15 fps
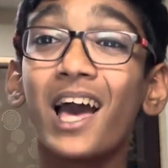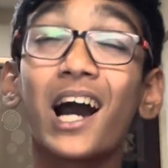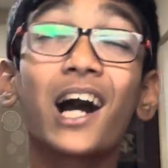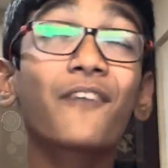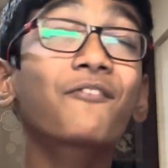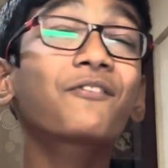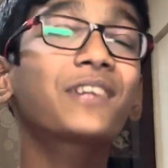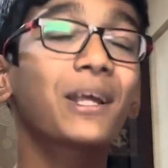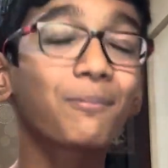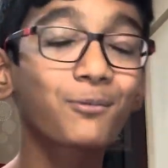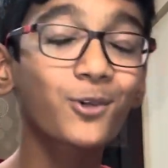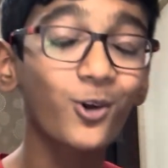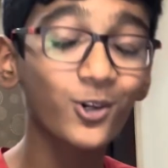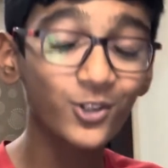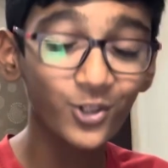I've
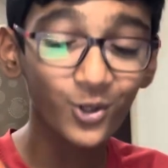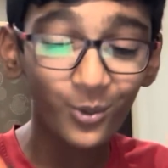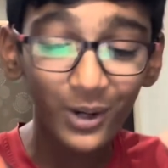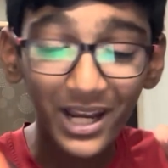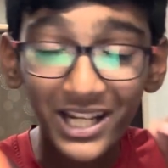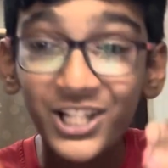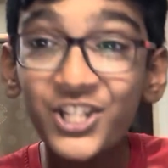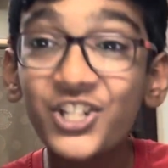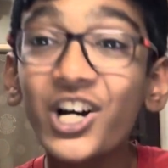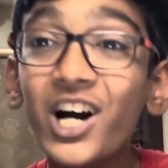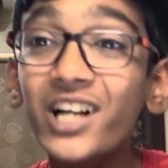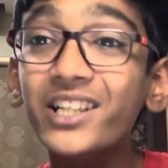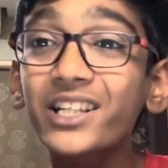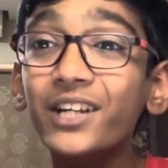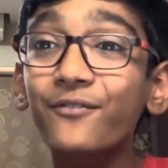tiptoed through
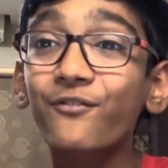enchanted